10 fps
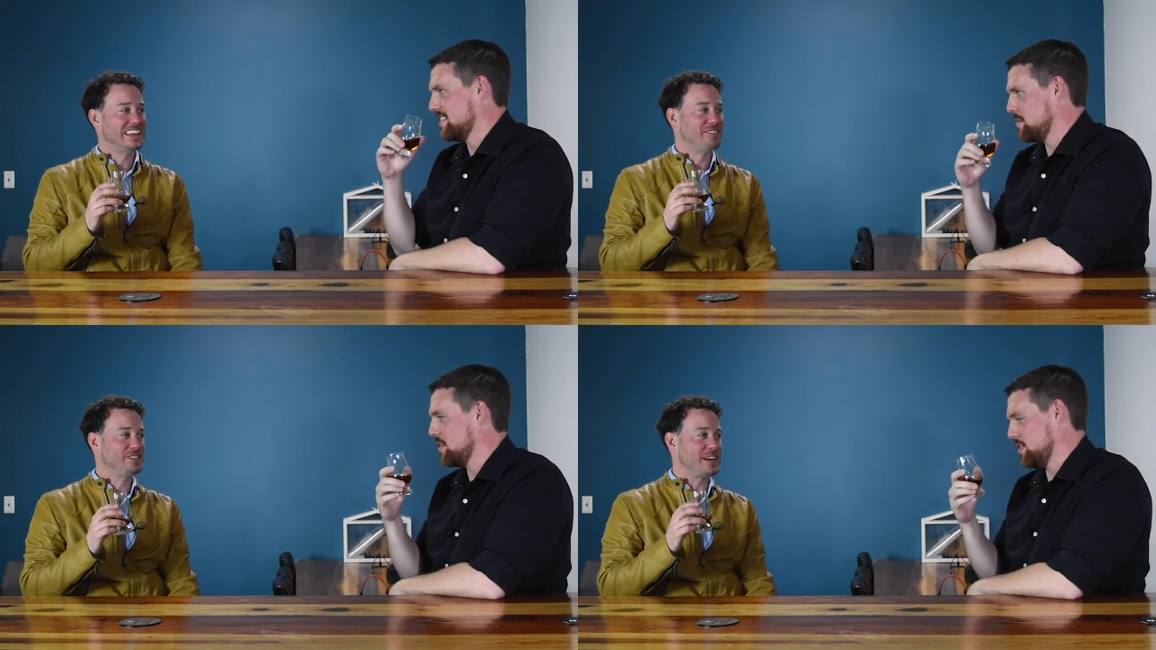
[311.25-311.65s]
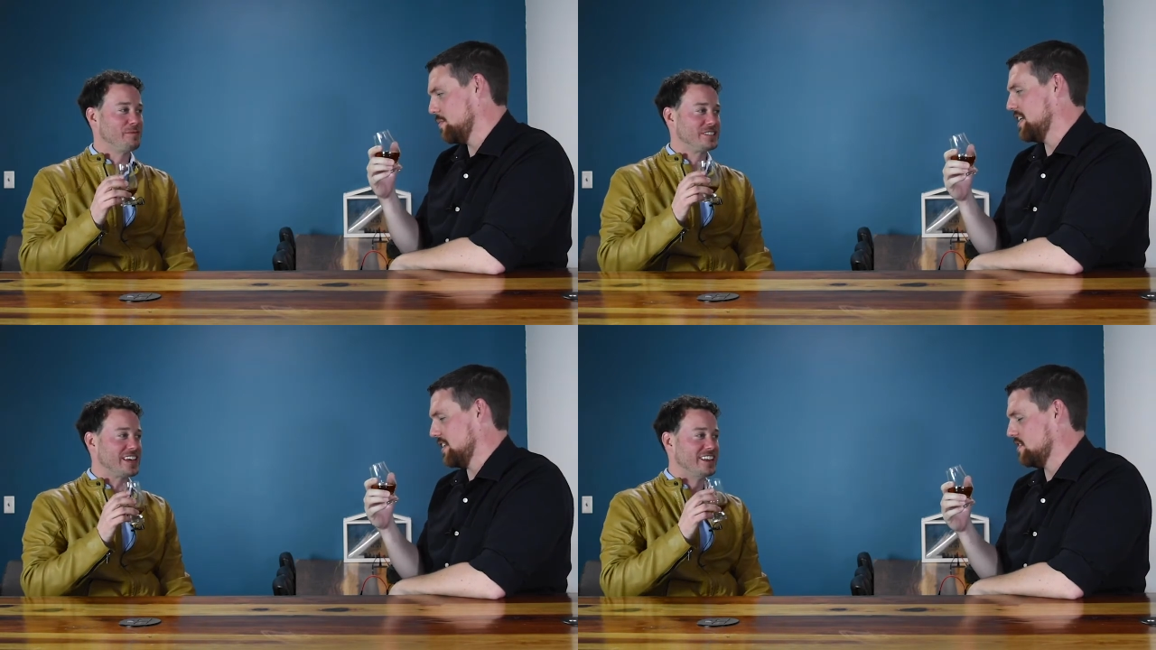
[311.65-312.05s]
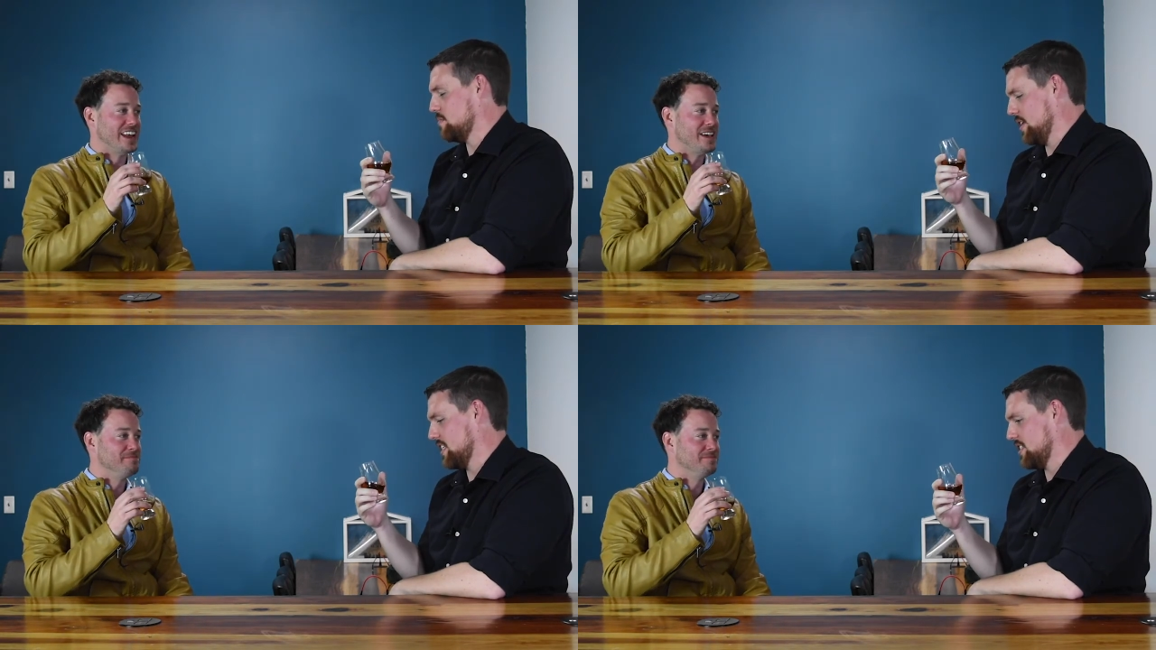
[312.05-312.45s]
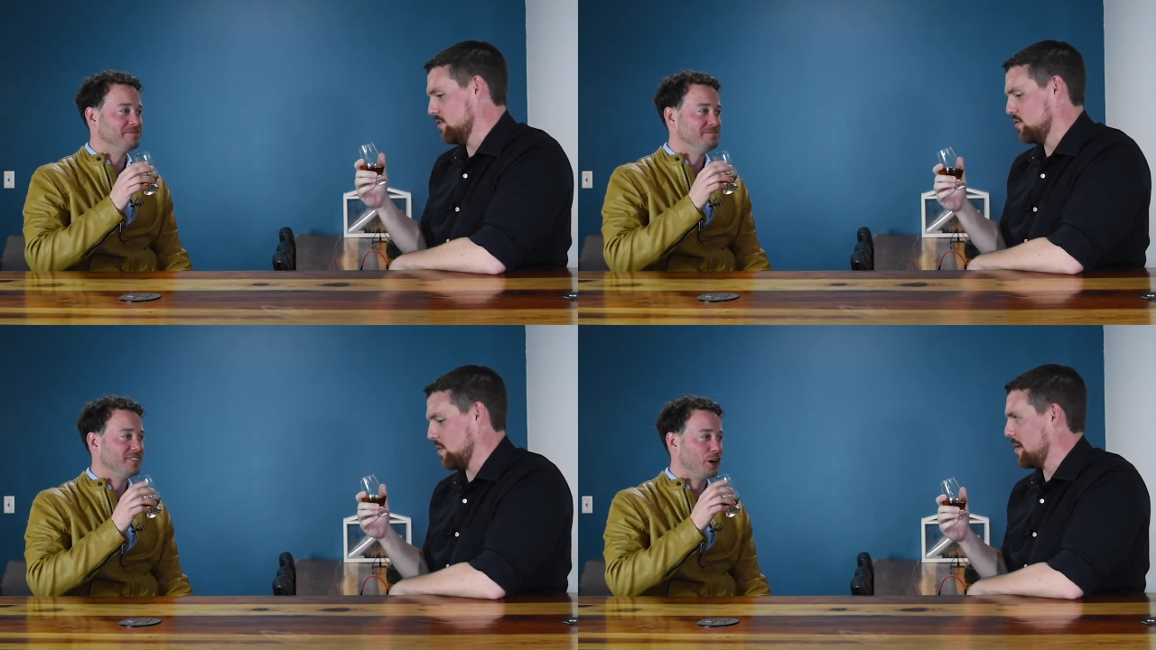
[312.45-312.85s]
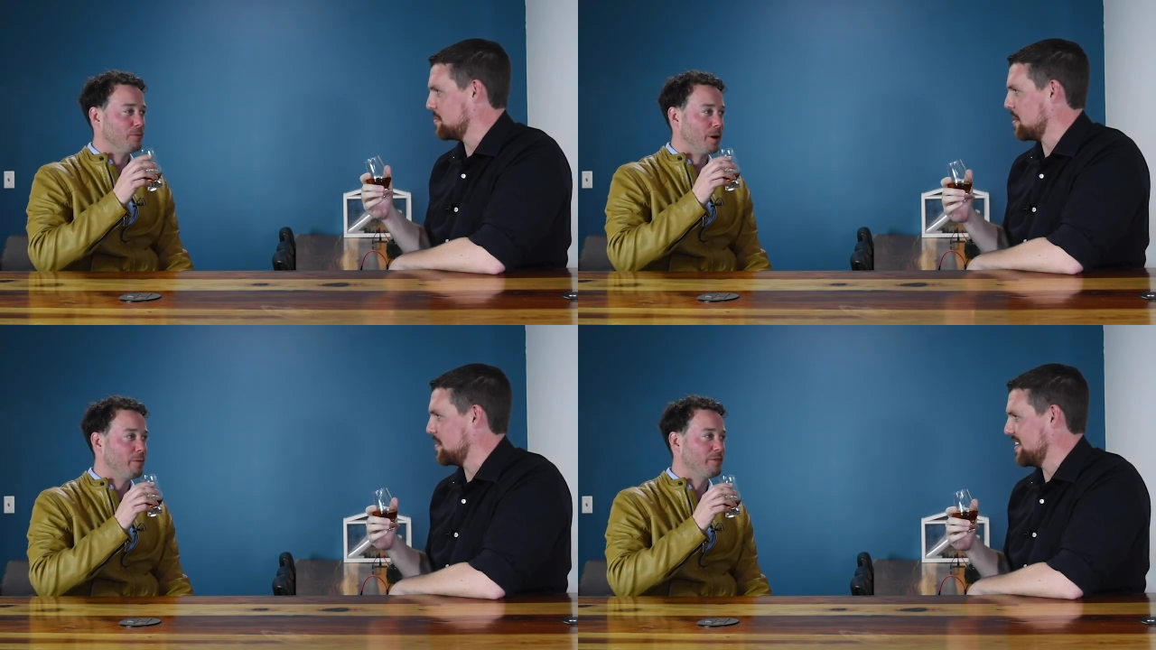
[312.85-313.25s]
Speaker 1: Every we, time we, we say can, the name. We can use Swipe
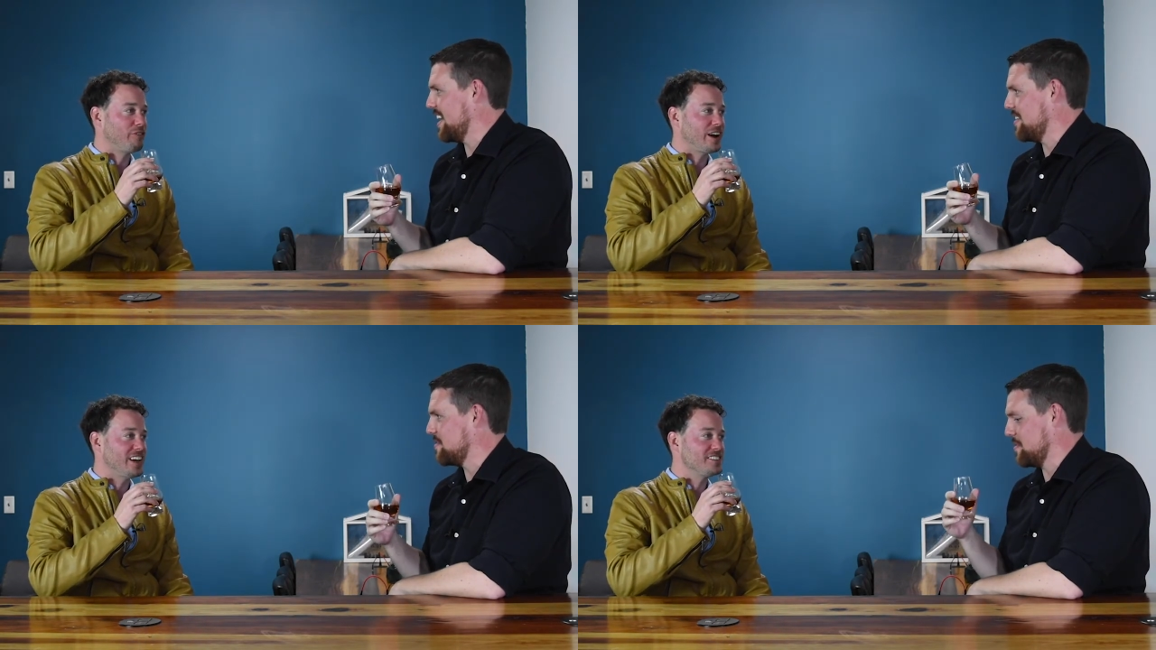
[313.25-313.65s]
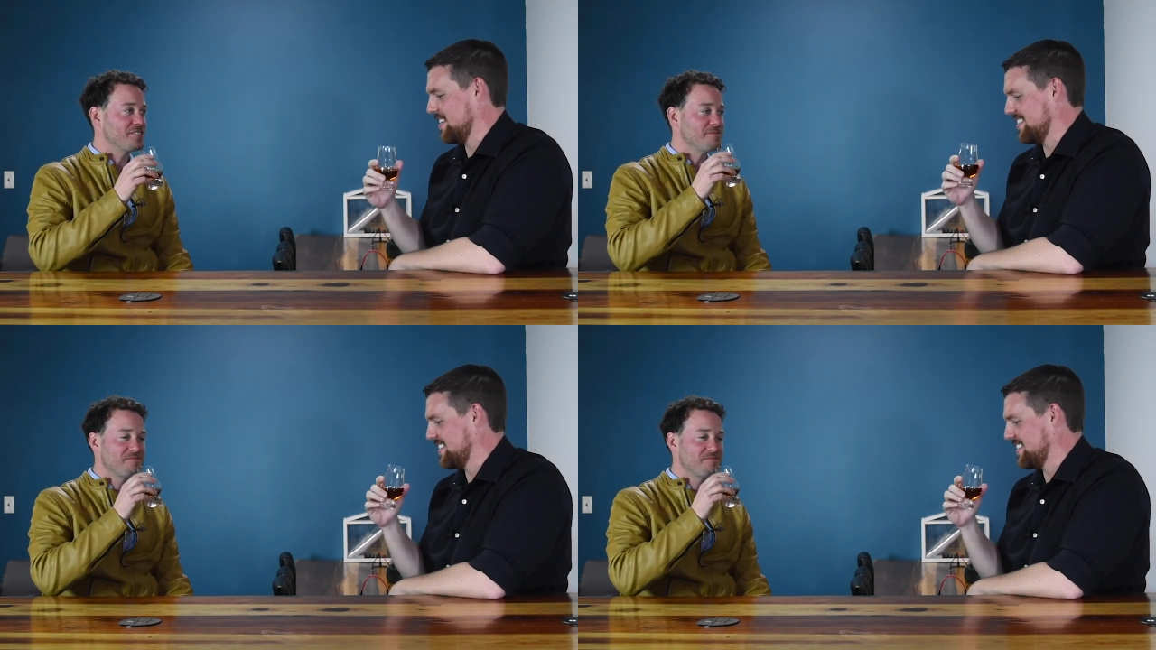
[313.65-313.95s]
Sum Bourbon today Fridays? if you